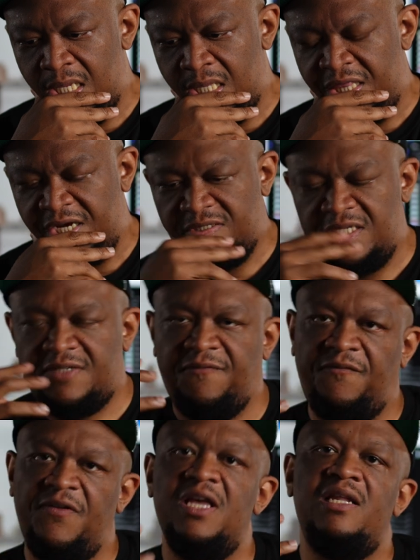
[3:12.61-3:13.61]
There's this
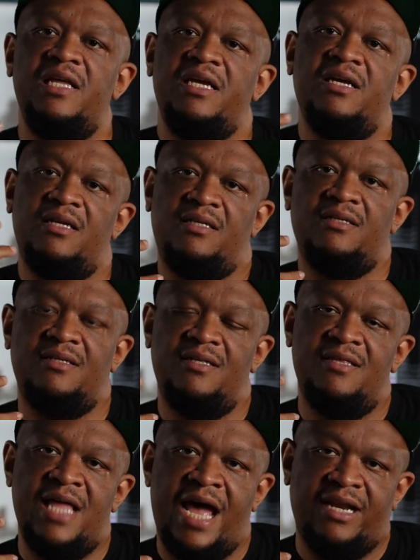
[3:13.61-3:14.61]
feeling
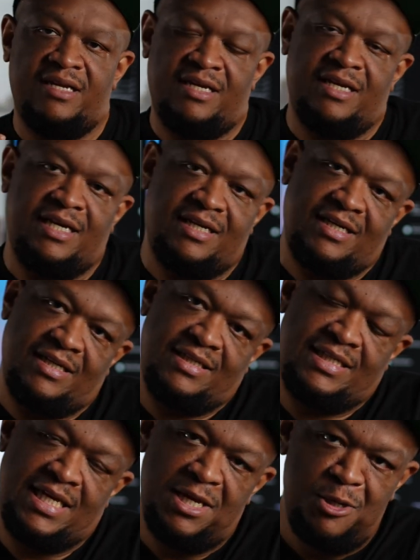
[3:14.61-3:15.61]
that
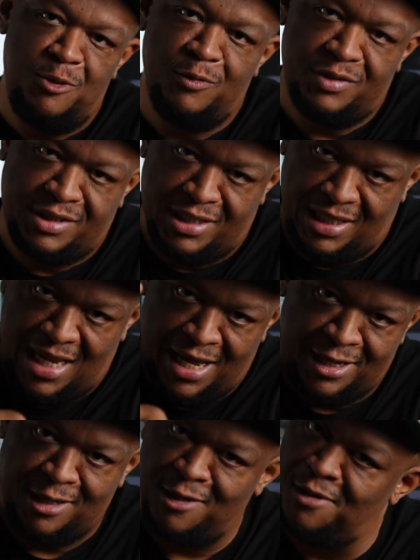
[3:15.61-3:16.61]
continues to
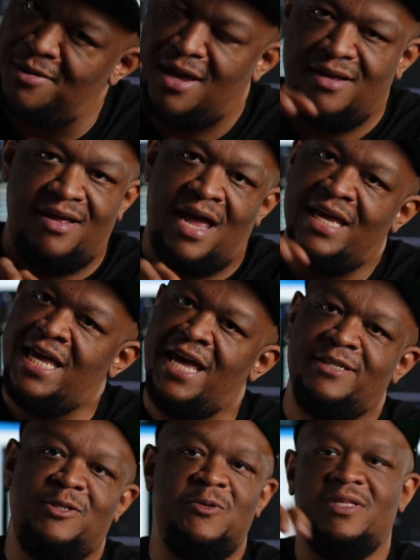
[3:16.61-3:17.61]
like, you know, I
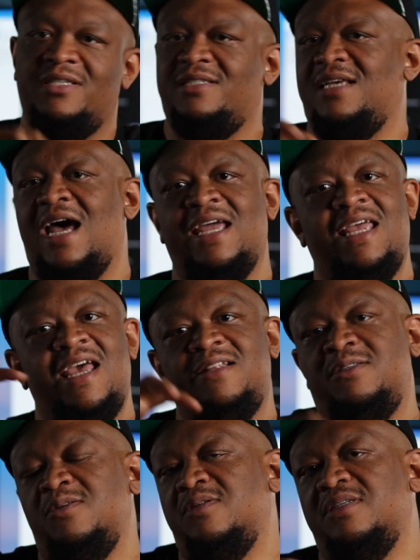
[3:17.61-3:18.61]
can't do this. I
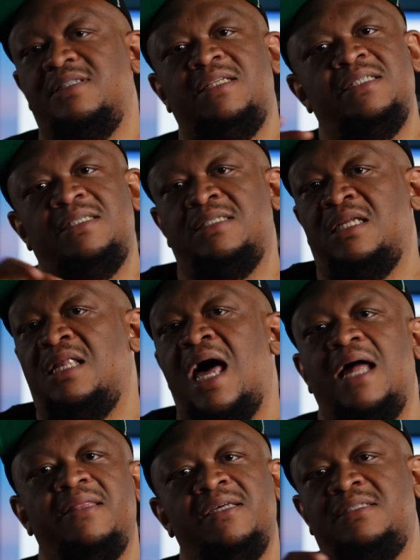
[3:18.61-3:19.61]
can't do this. This is a
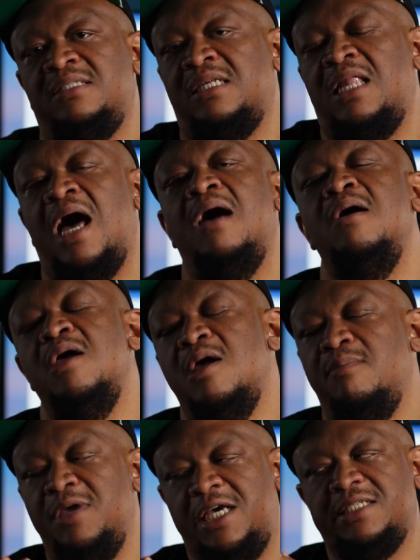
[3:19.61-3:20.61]
lot. This is a lot.
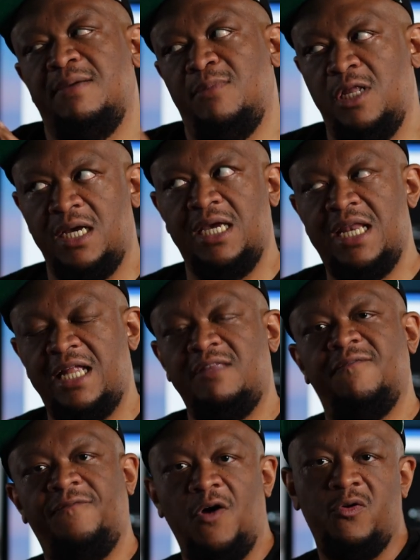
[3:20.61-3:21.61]
Because I'm looking at
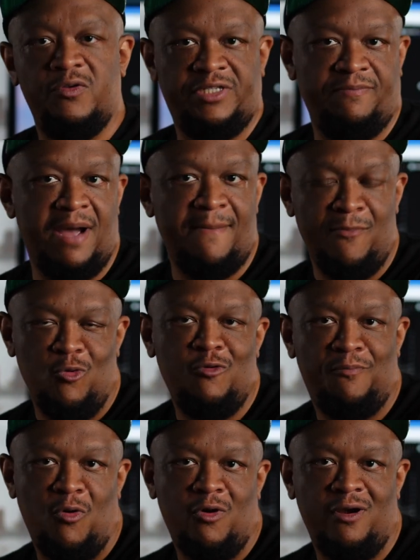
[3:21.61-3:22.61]
the photos in my
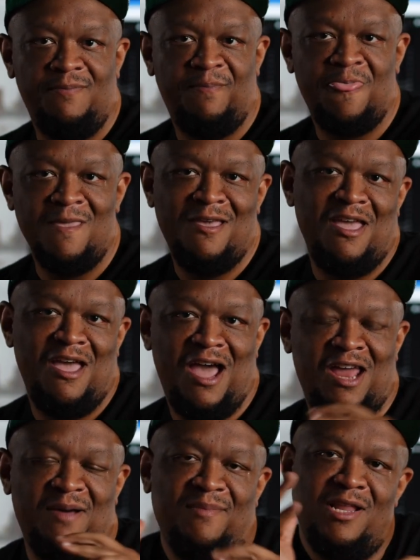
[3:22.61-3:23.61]
mood board
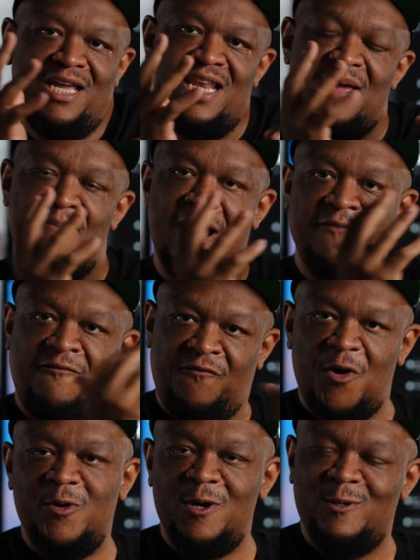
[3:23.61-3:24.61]
and I'm looking at my
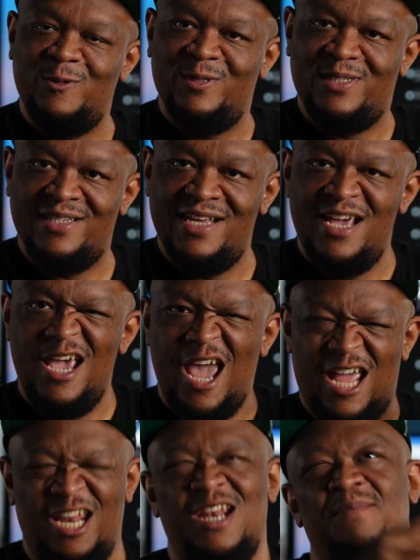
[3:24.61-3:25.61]
photos
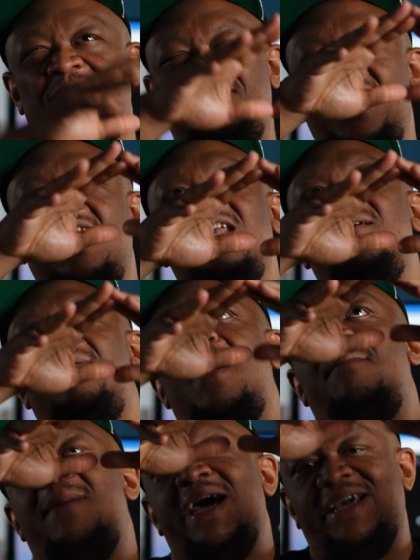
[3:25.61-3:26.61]
and then I'm thinking
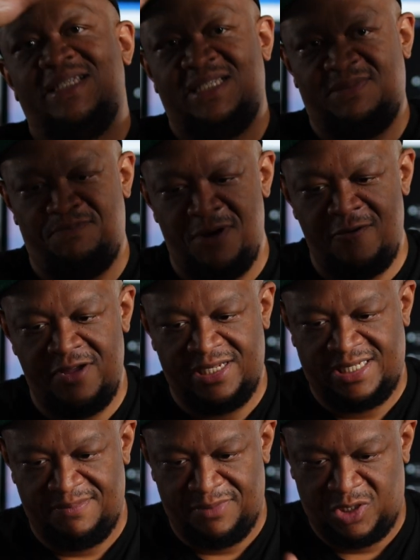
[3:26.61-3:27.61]
about my
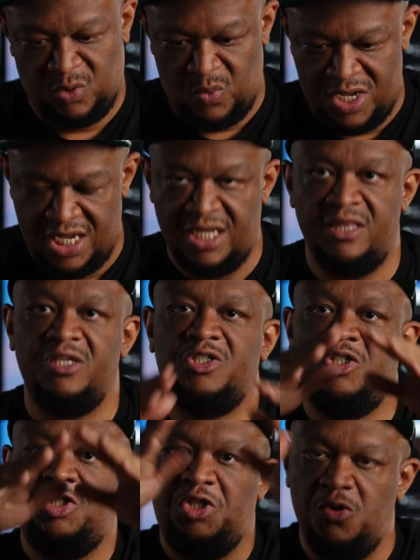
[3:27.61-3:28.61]
experience in between the
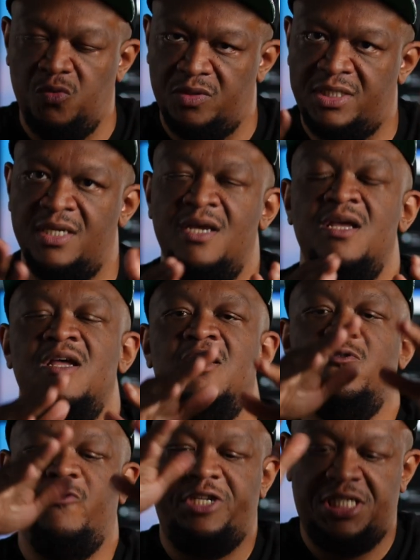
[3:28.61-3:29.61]
shoot,
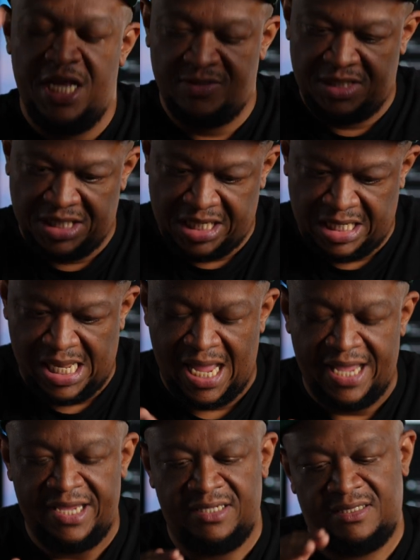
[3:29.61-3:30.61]
reaching out to the
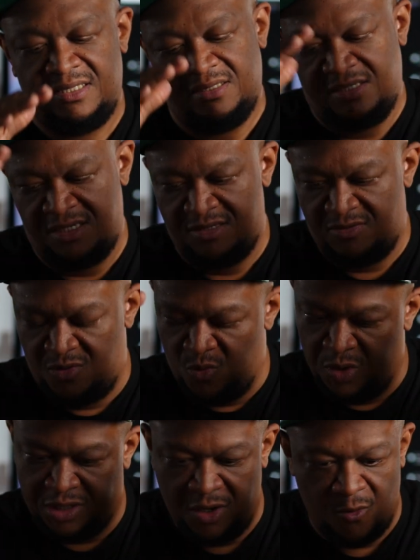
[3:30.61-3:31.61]
clients and
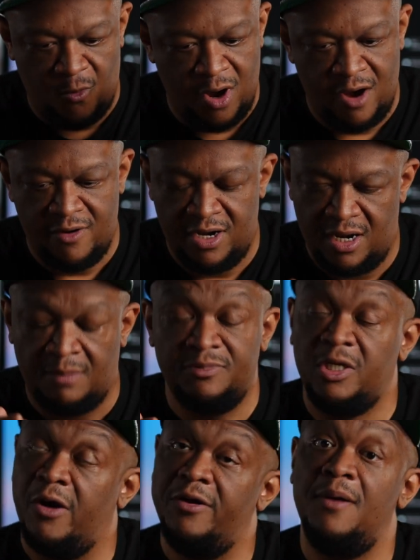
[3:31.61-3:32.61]
what they're wearing. I'm
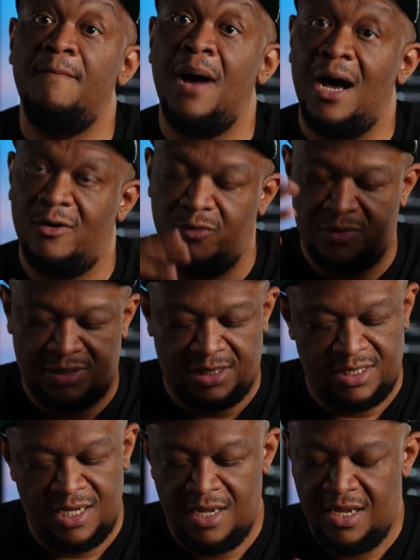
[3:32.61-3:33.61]
sorry, the models. And